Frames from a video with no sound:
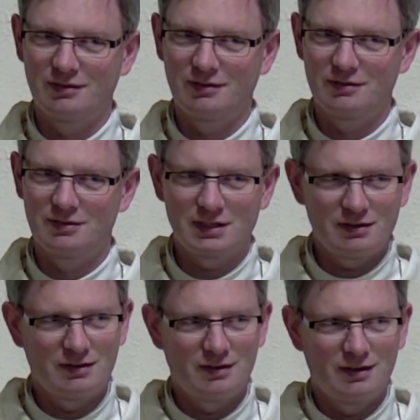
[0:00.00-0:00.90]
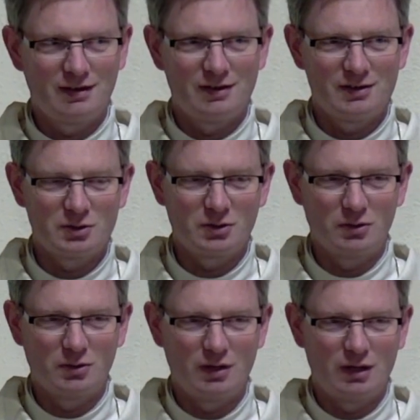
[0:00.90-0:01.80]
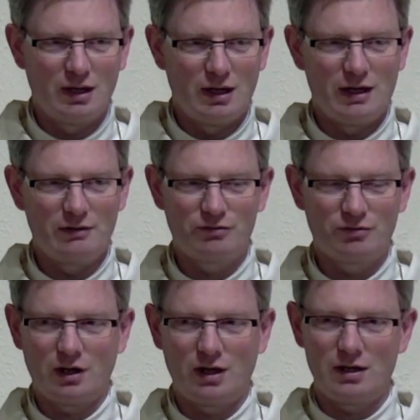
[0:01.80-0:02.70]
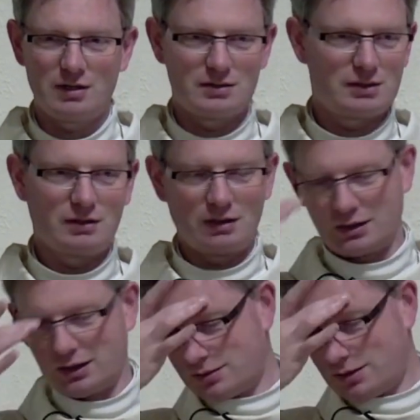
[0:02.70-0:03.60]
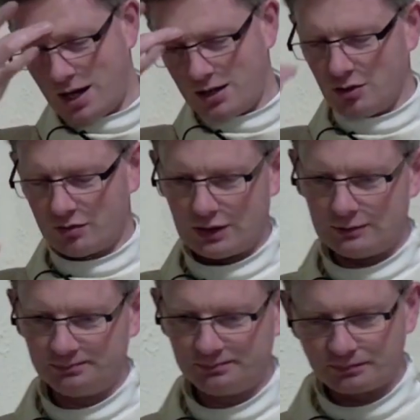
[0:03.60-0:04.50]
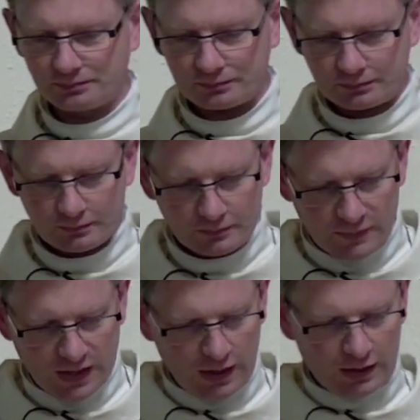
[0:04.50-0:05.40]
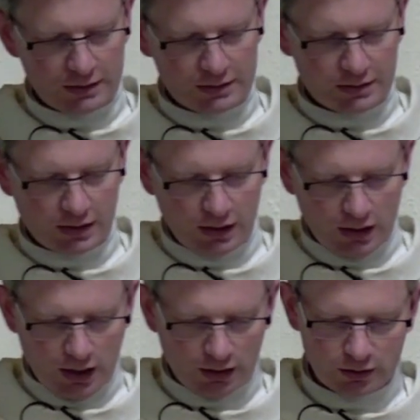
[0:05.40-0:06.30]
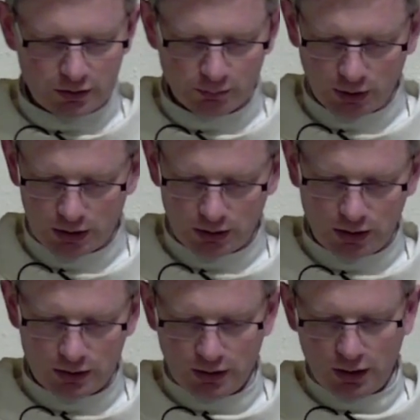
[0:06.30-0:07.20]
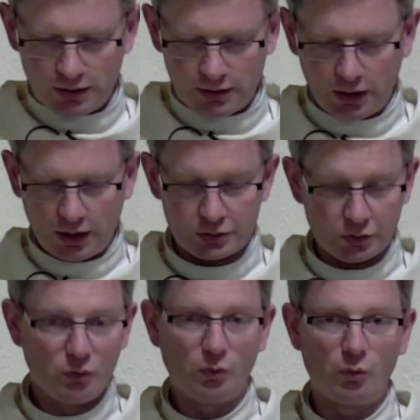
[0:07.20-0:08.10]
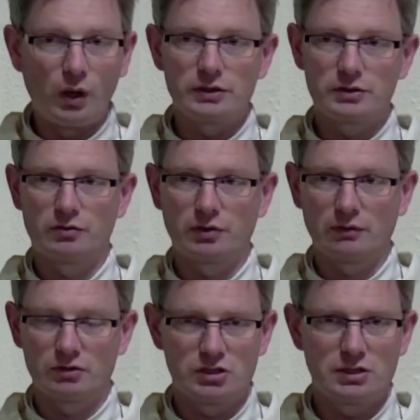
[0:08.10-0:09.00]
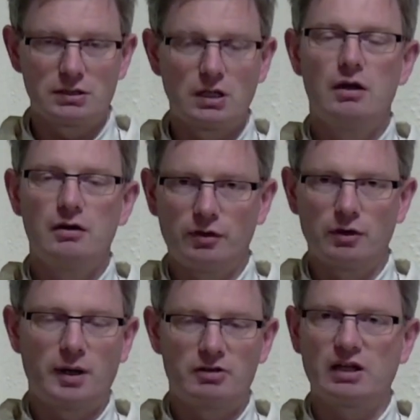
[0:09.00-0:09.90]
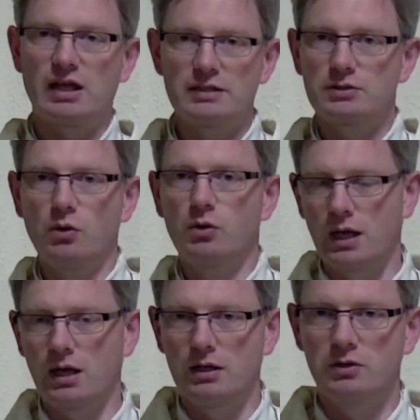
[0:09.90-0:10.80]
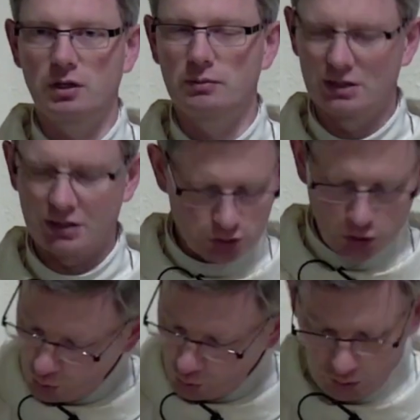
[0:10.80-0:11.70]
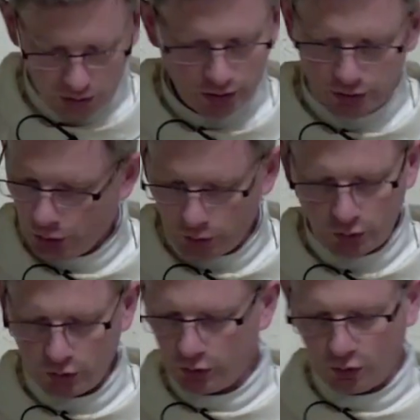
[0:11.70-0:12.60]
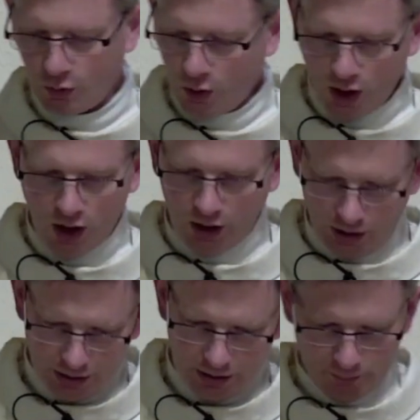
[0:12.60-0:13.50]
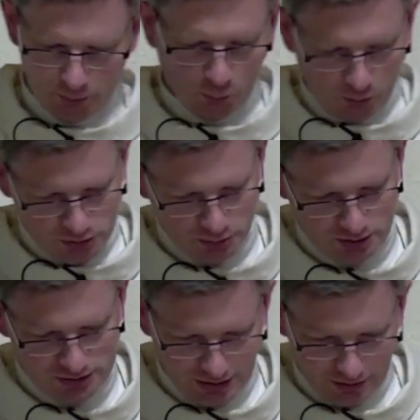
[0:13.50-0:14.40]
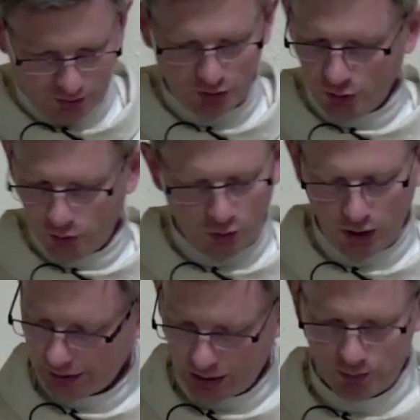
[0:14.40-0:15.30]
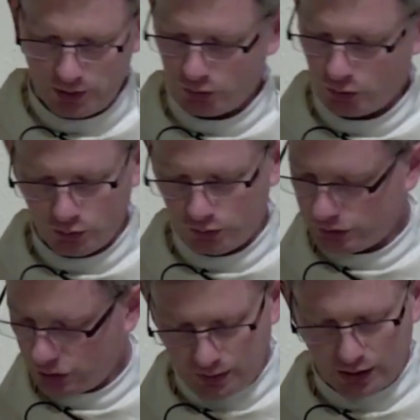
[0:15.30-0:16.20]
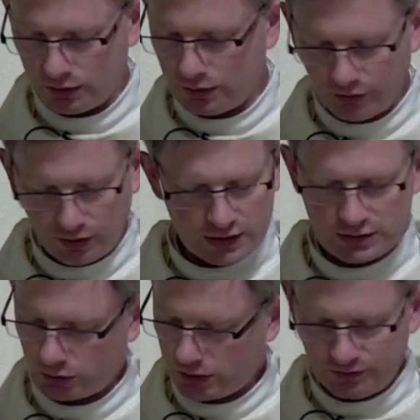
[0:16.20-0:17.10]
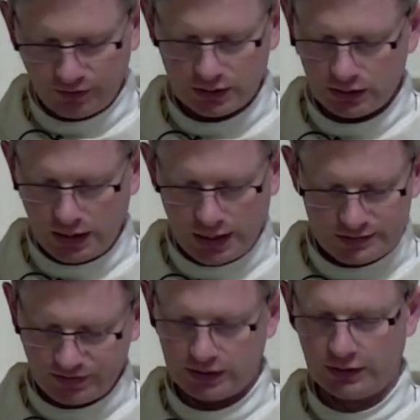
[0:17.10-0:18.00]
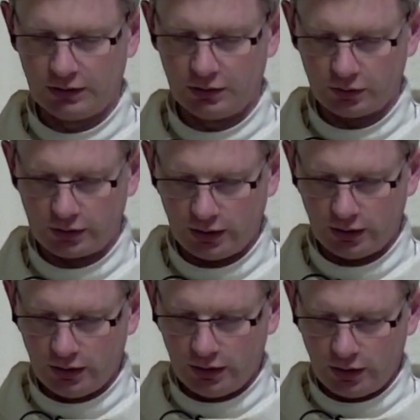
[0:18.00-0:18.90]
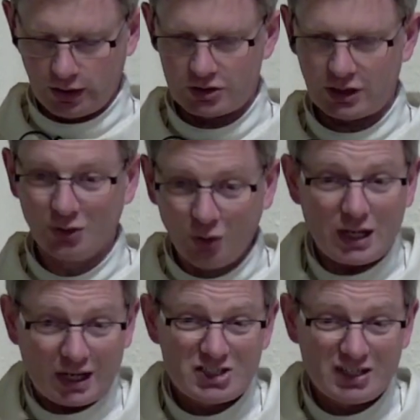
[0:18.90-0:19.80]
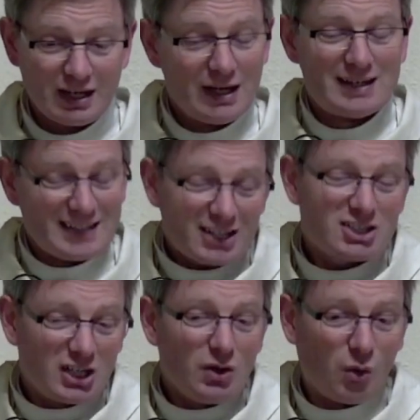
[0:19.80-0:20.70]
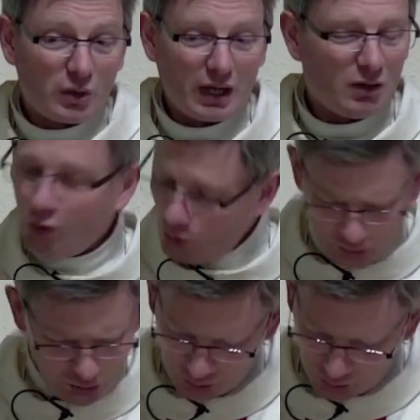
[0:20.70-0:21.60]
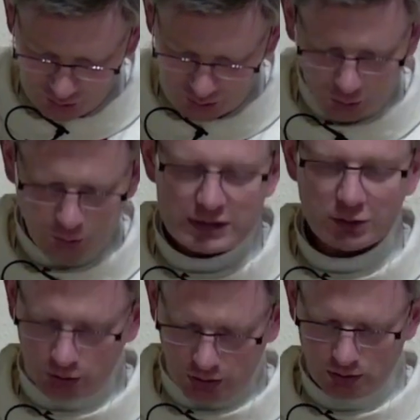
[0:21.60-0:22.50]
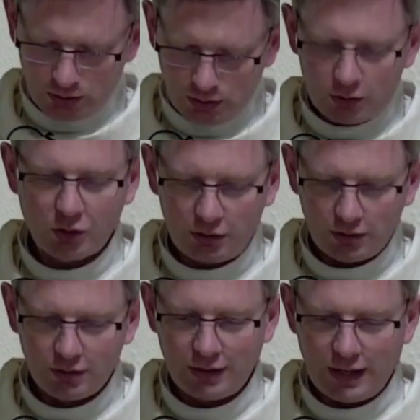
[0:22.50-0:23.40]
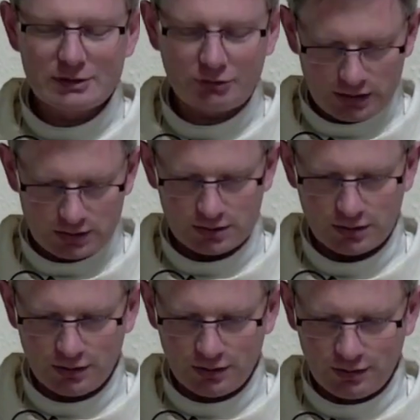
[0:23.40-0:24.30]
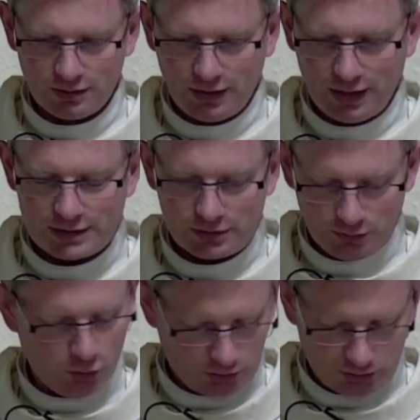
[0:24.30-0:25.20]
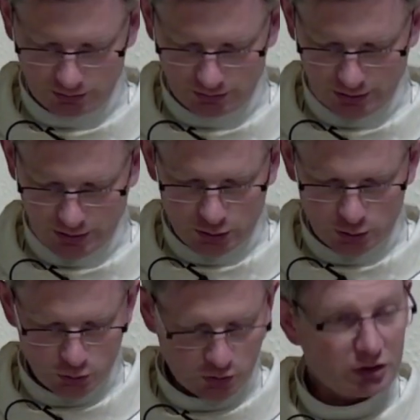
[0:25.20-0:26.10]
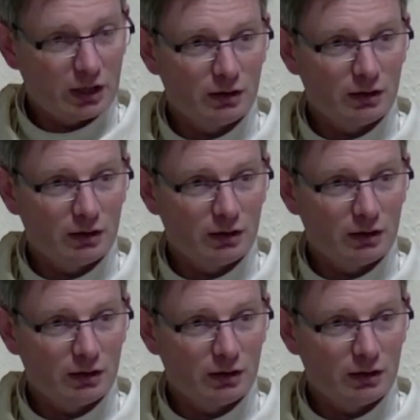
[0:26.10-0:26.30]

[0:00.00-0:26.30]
See? So if I sin against Annie over there, and and I but I I, I, I don't want her forgiveness. She says, Father Patrick, it's okay. You didn't mean it. no, no, no, no, I am the worst priest ever. No, I can't be. No, doesn't matter. Fine. It's look, it's fine. It's fine. Okay. And she's like, no, it's actually, it's actually okay. No, no, no, no. It look, look, it's grand. It's look, you do your thing,